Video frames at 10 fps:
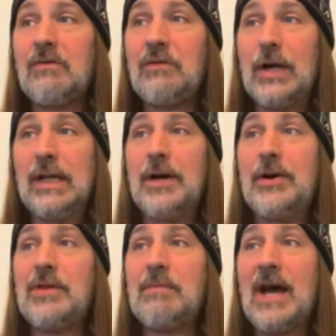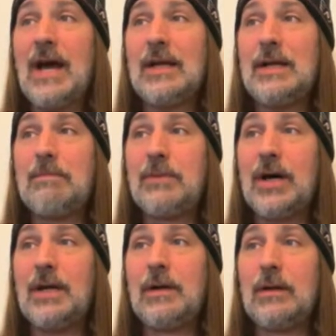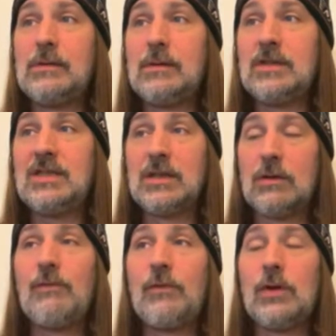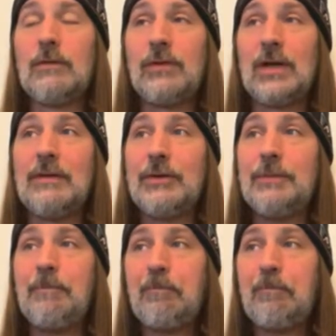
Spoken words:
Very light on the palate, but still full of flavor.